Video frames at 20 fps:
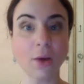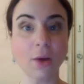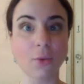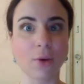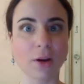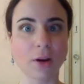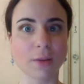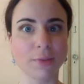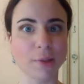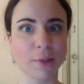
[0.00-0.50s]

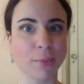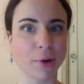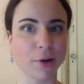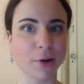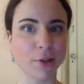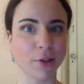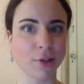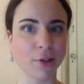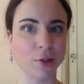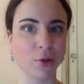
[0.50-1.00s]
Welcome to
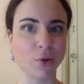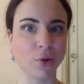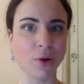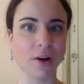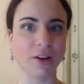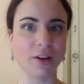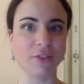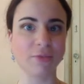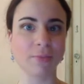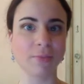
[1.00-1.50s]
part 2
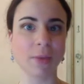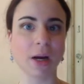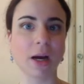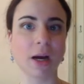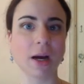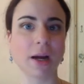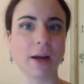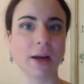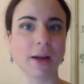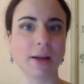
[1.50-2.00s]
of
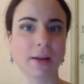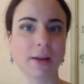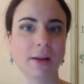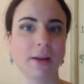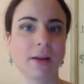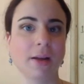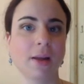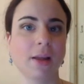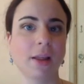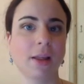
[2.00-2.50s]
my
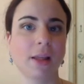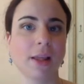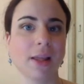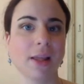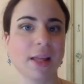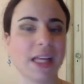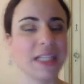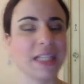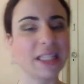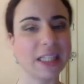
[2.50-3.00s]

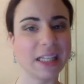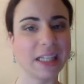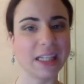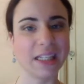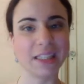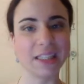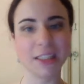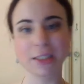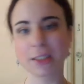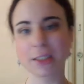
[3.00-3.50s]

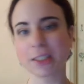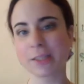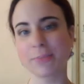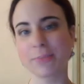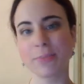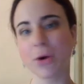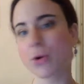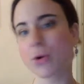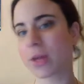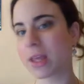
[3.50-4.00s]
easy,
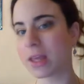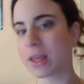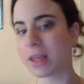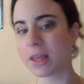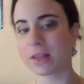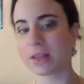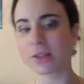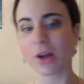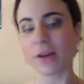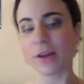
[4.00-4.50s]

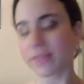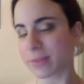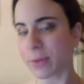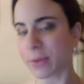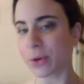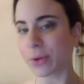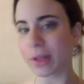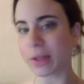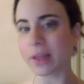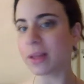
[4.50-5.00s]
smoky, soft
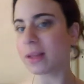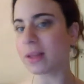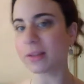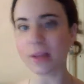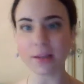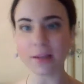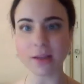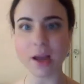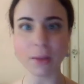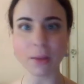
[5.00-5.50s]
smoky
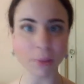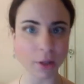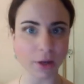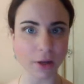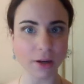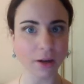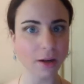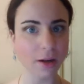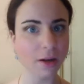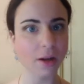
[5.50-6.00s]
daytime
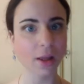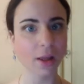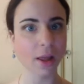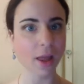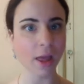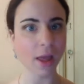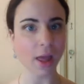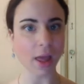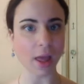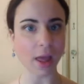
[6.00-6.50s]
look.
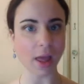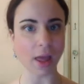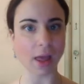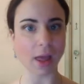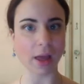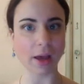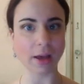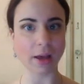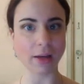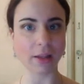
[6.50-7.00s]

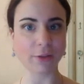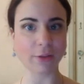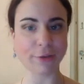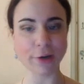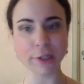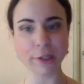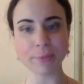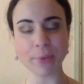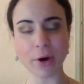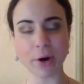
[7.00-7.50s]
And in the
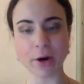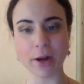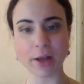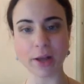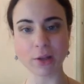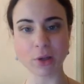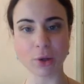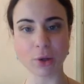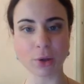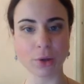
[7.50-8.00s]
first part I
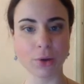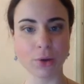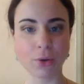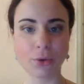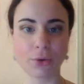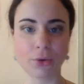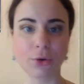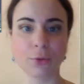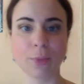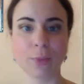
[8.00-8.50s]
took you
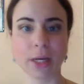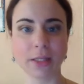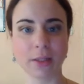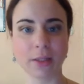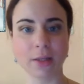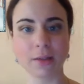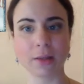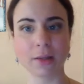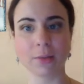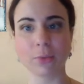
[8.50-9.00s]
through my
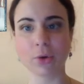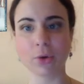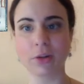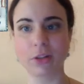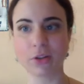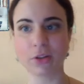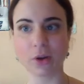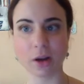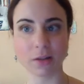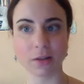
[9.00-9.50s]
Tinted
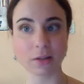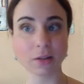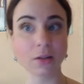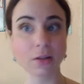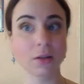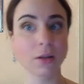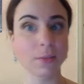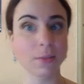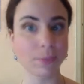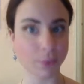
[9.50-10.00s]
Moisturizer,
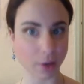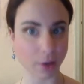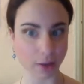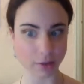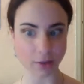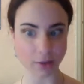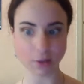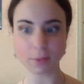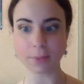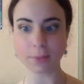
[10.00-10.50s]

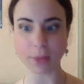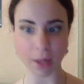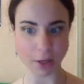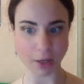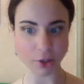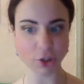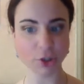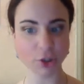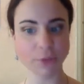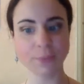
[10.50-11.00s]
bronzer,
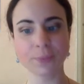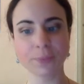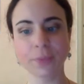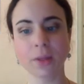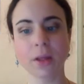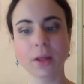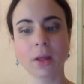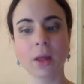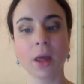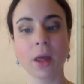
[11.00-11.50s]
blush,
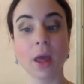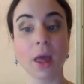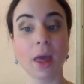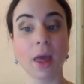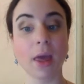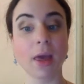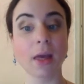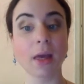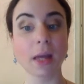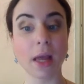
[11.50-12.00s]

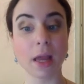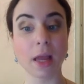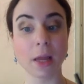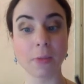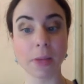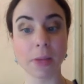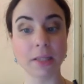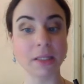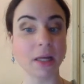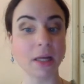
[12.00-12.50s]
and a
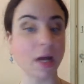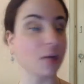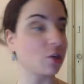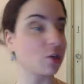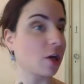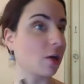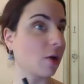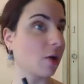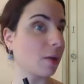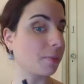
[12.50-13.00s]
basic
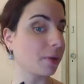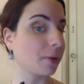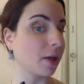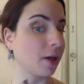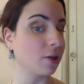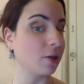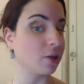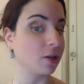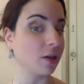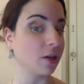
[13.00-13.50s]
eyeshadow
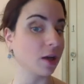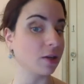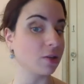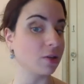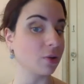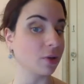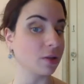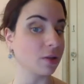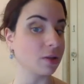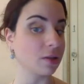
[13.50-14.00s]
application, as
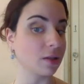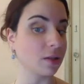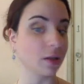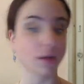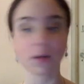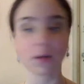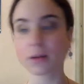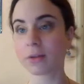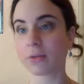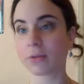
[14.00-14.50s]
you can
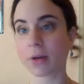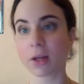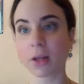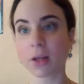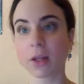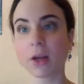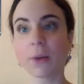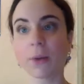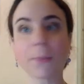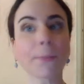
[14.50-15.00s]
see right
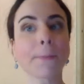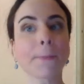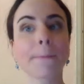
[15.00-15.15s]
here.